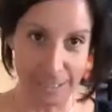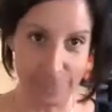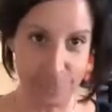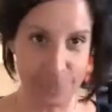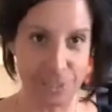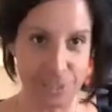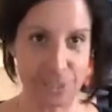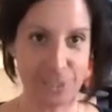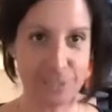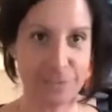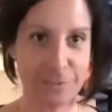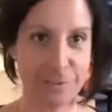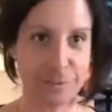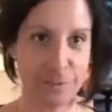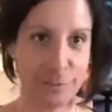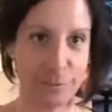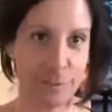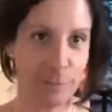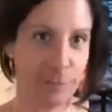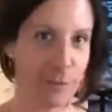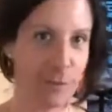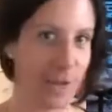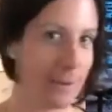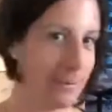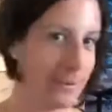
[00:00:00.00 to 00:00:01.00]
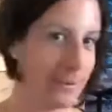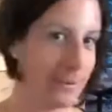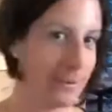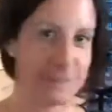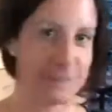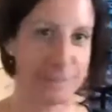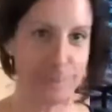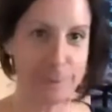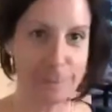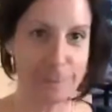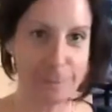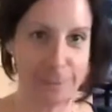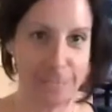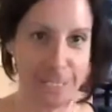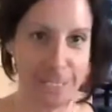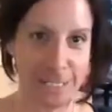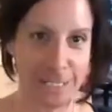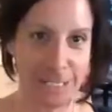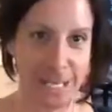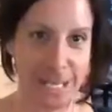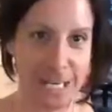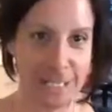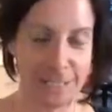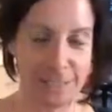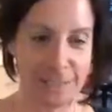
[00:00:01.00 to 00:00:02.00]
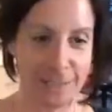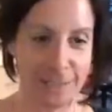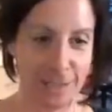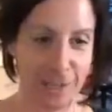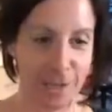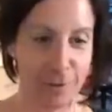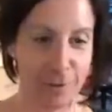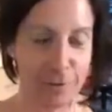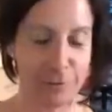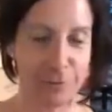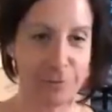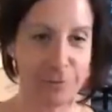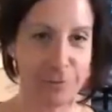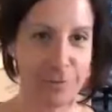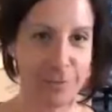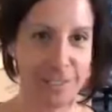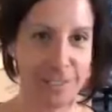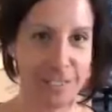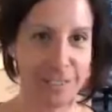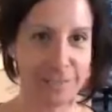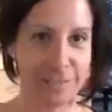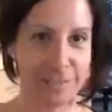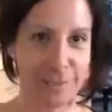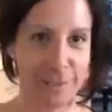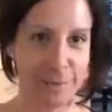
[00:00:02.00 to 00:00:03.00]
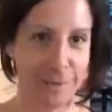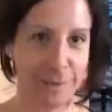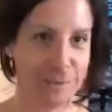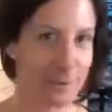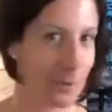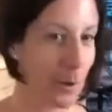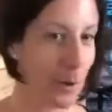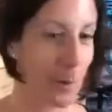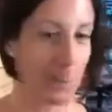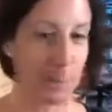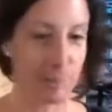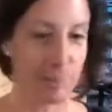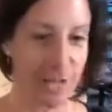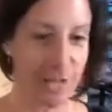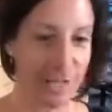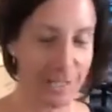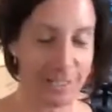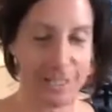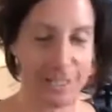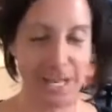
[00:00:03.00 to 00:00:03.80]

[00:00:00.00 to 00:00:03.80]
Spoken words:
which is fabulous to be able to get a piece of these Sonoma Valley,